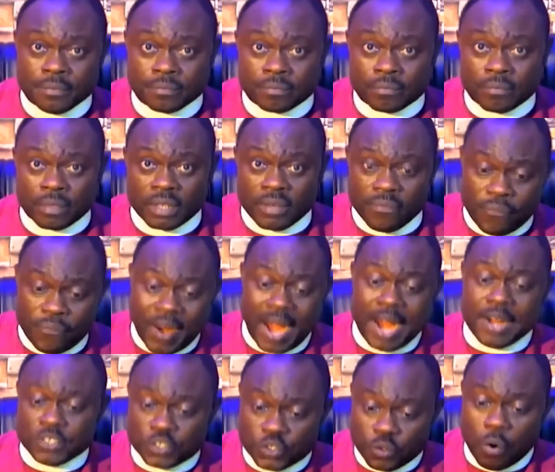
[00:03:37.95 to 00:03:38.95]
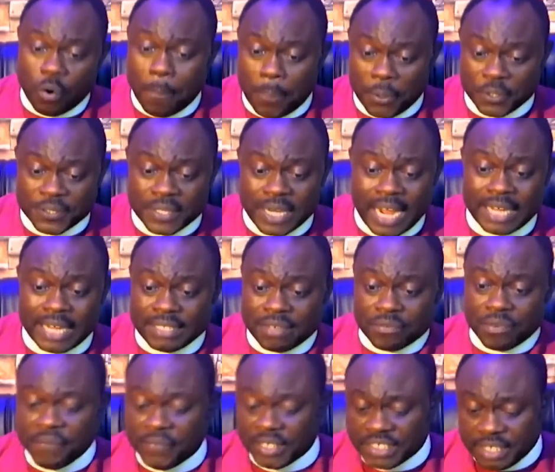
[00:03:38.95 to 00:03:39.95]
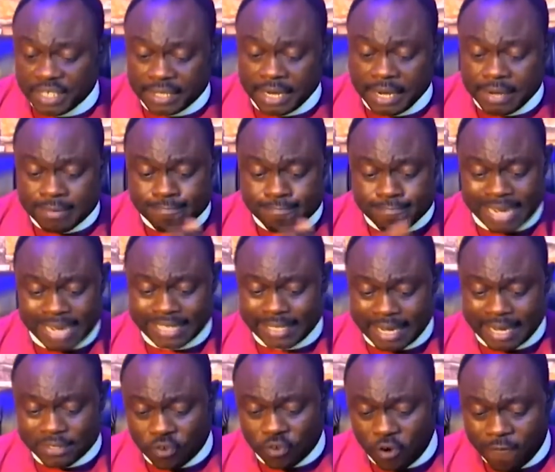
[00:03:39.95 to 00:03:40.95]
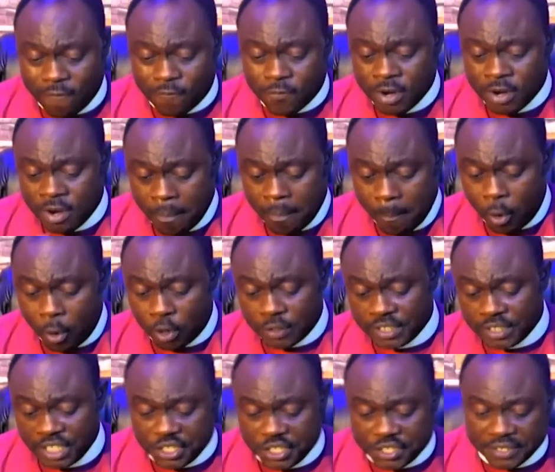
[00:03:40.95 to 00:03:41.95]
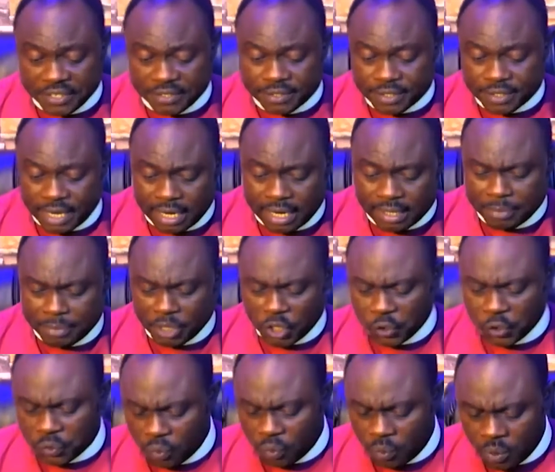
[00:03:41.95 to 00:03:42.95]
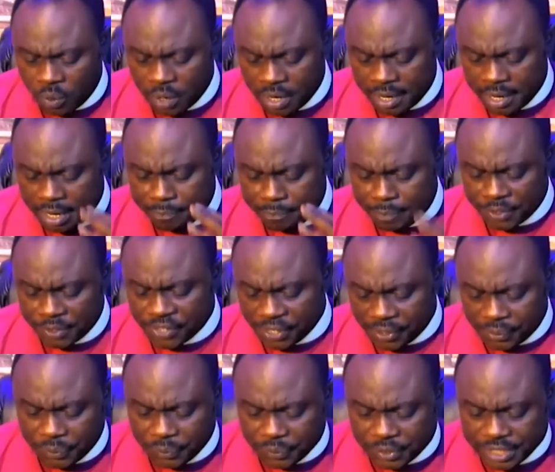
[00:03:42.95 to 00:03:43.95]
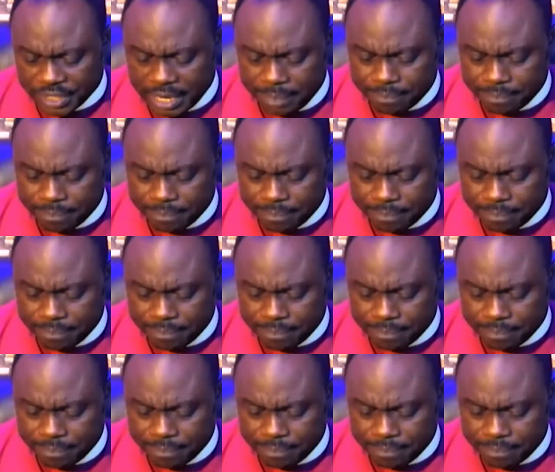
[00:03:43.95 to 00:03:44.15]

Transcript: Files open and they're revisiting matters of politicians and begin to persecute them.